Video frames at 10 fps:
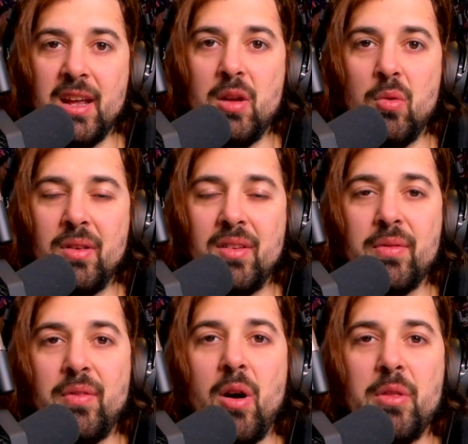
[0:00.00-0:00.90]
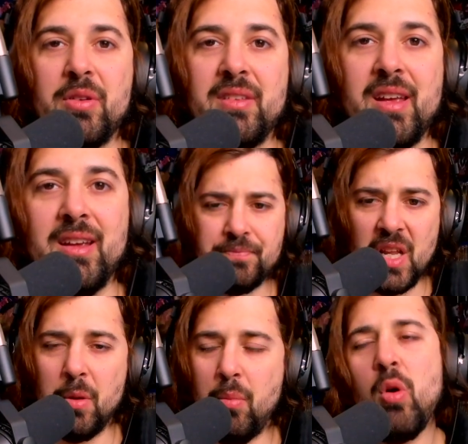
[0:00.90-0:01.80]
He wants his Father's Day cake.
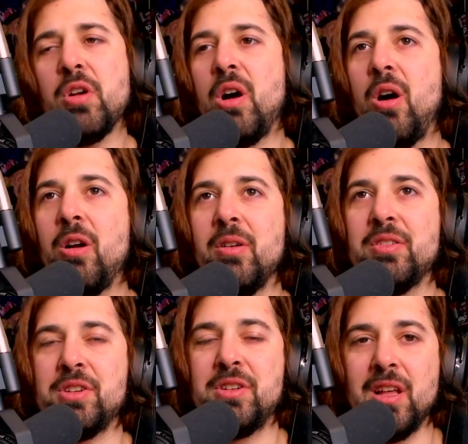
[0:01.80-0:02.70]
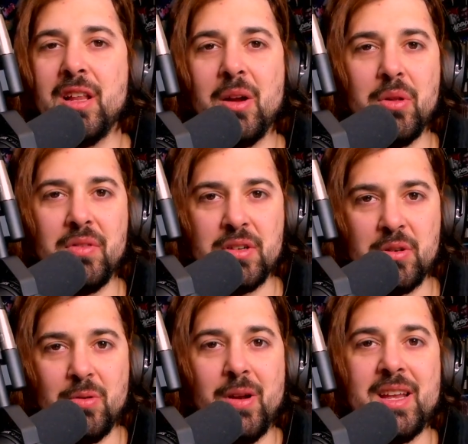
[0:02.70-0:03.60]
And the poor daughter is just dealing with this
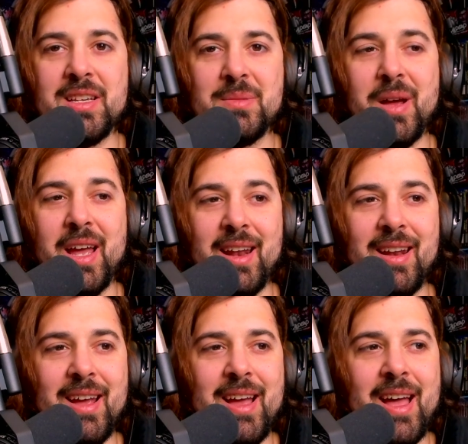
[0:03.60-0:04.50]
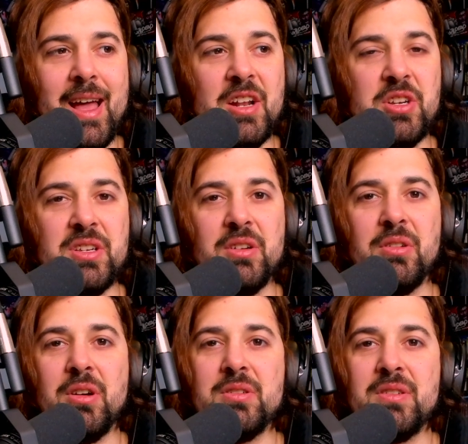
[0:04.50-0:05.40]
crazed man. And she still
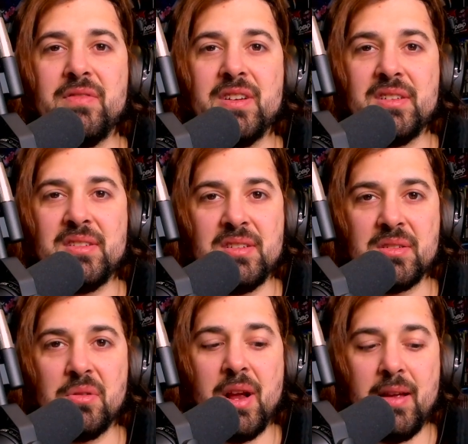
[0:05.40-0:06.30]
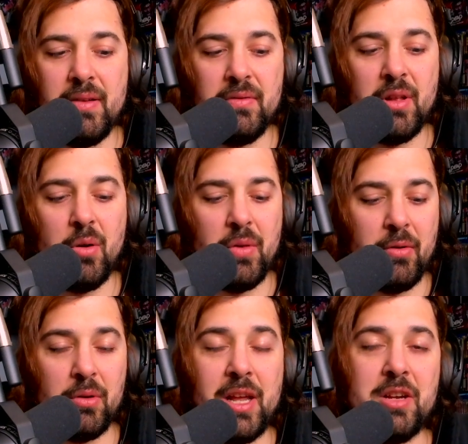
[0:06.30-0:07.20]
goes and visits his grave even though their
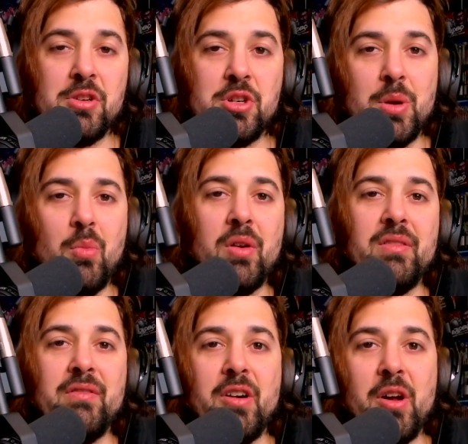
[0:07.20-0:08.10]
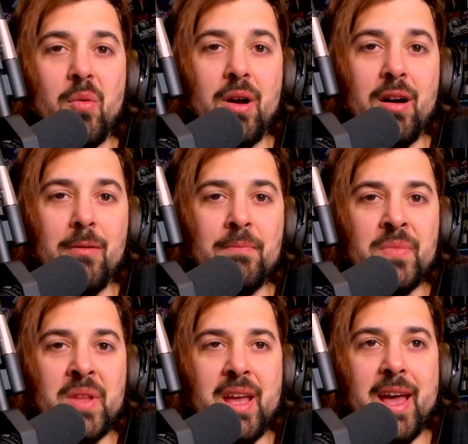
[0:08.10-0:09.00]
relationship wasn't very well.
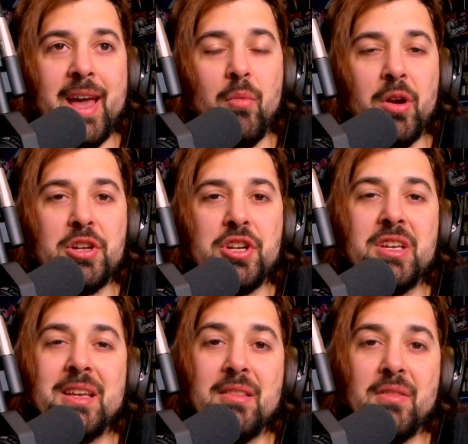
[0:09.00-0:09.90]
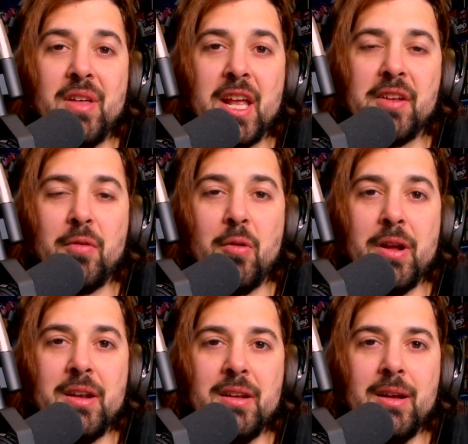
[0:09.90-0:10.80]
And what is she getting thanks for it?